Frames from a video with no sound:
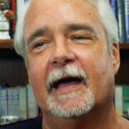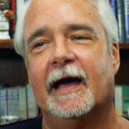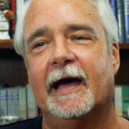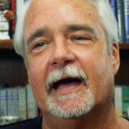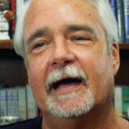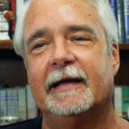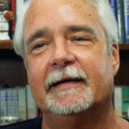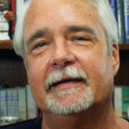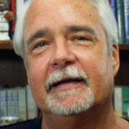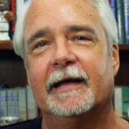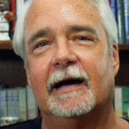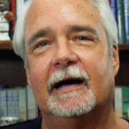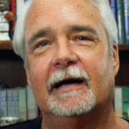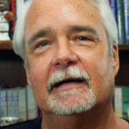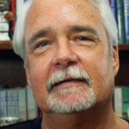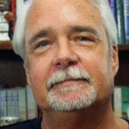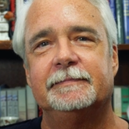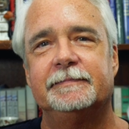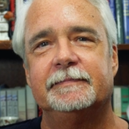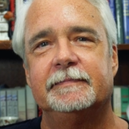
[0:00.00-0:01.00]
And,
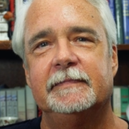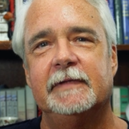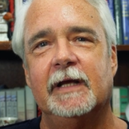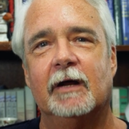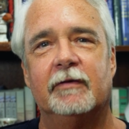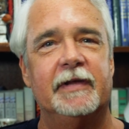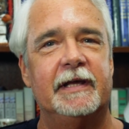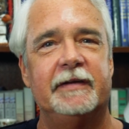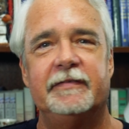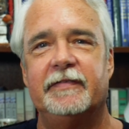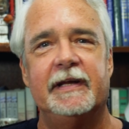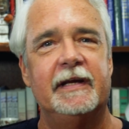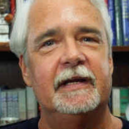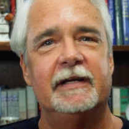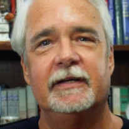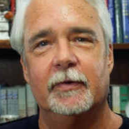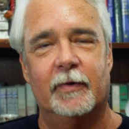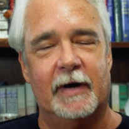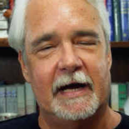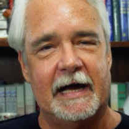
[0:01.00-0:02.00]
you know, they
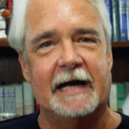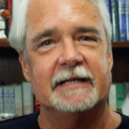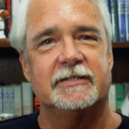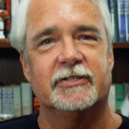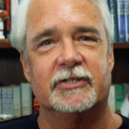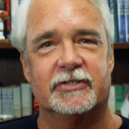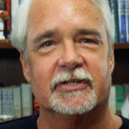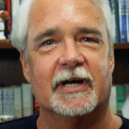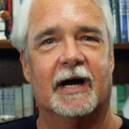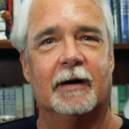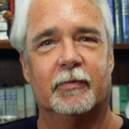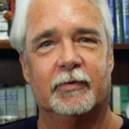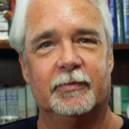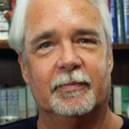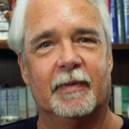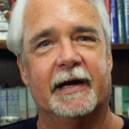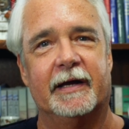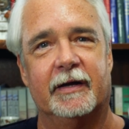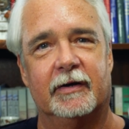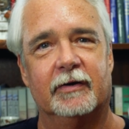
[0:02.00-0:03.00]
didn't do a hatchet job
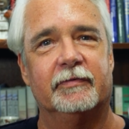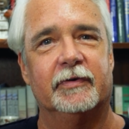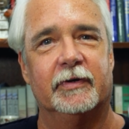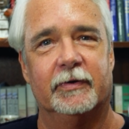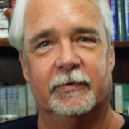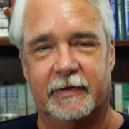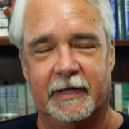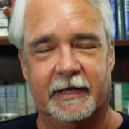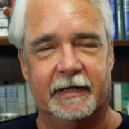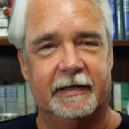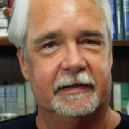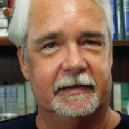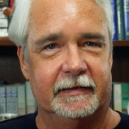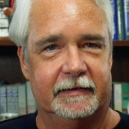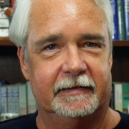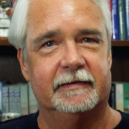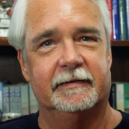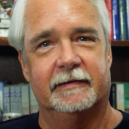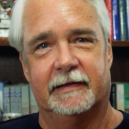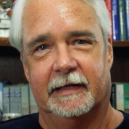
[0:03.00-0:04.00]
with my interview.
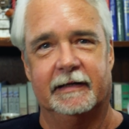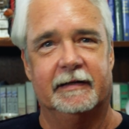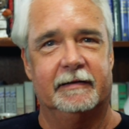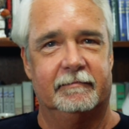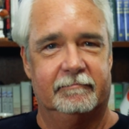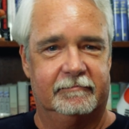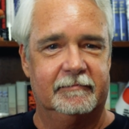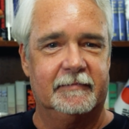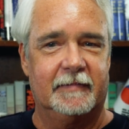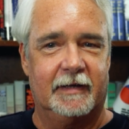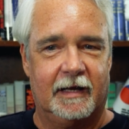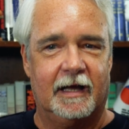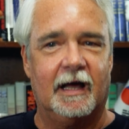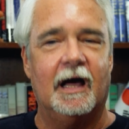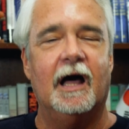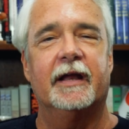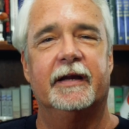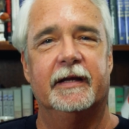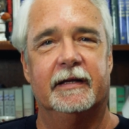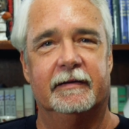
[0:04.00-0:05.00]
They
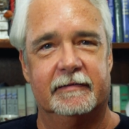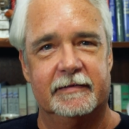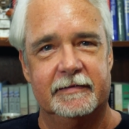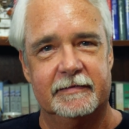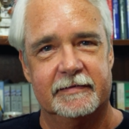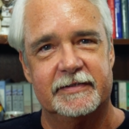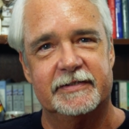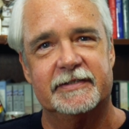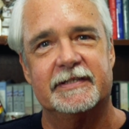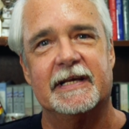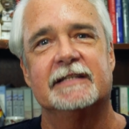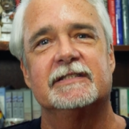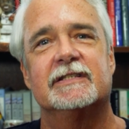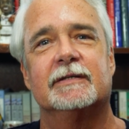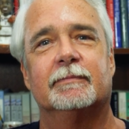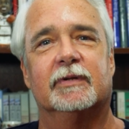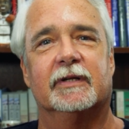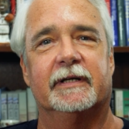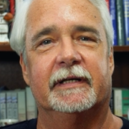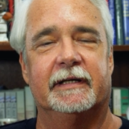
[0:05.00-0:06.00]
cut it
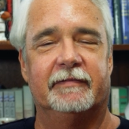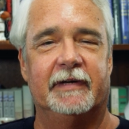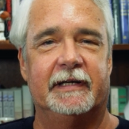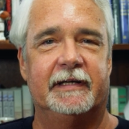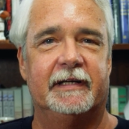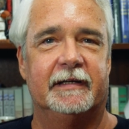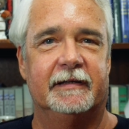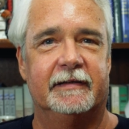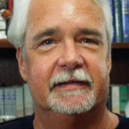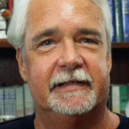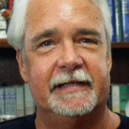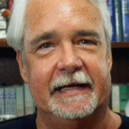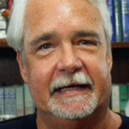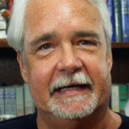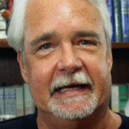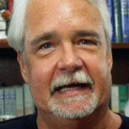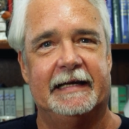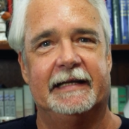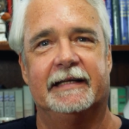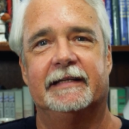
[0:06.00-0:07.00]
sensibly. They didn't
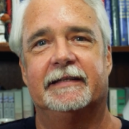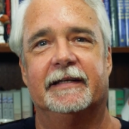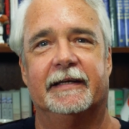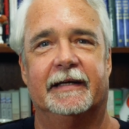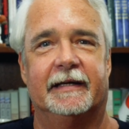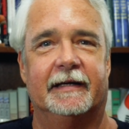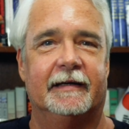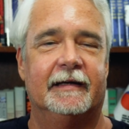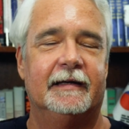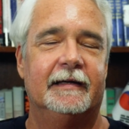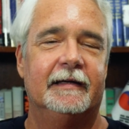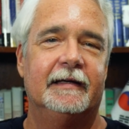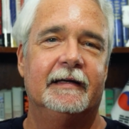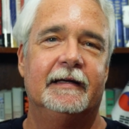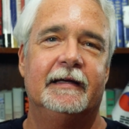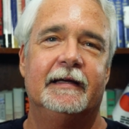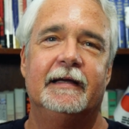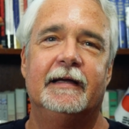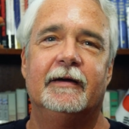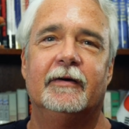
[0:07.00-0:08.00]
take anything
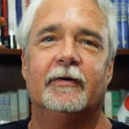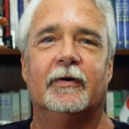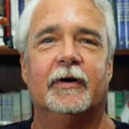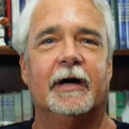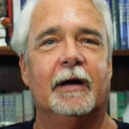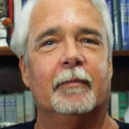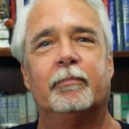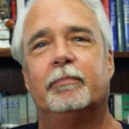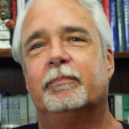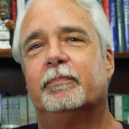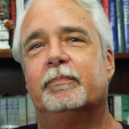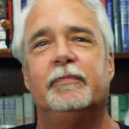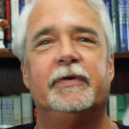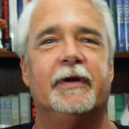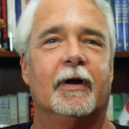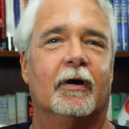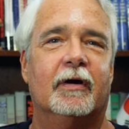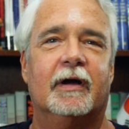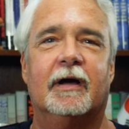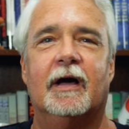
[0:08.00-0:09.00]
and,
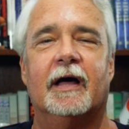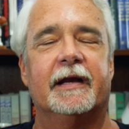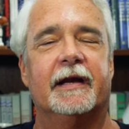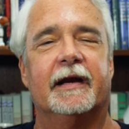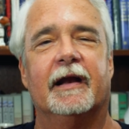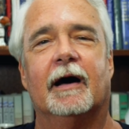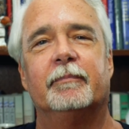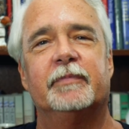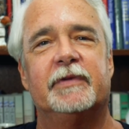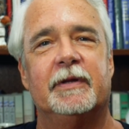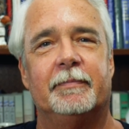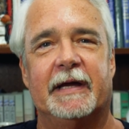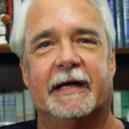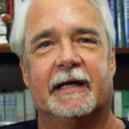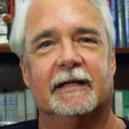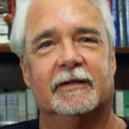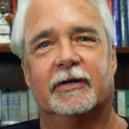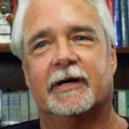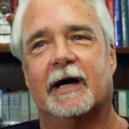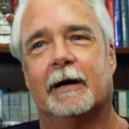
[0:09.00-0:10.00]
you know, cut it up to
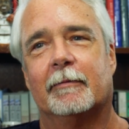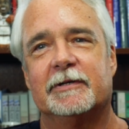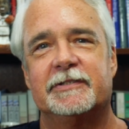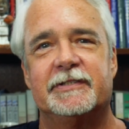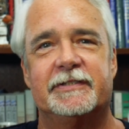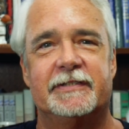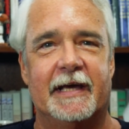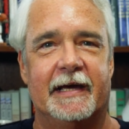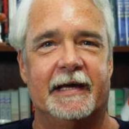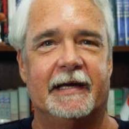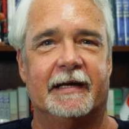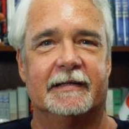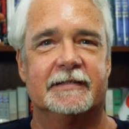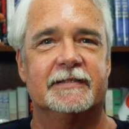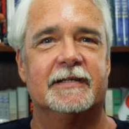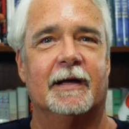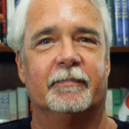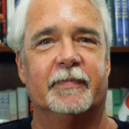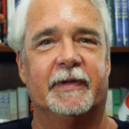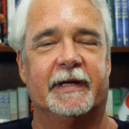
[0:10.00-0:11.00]
make it look I was saying
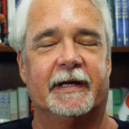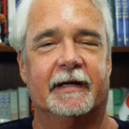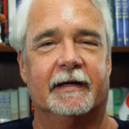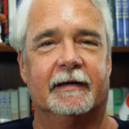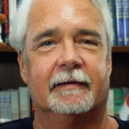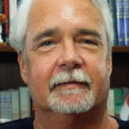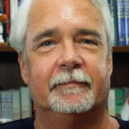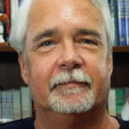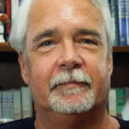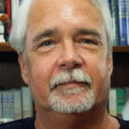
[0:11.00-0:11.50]
something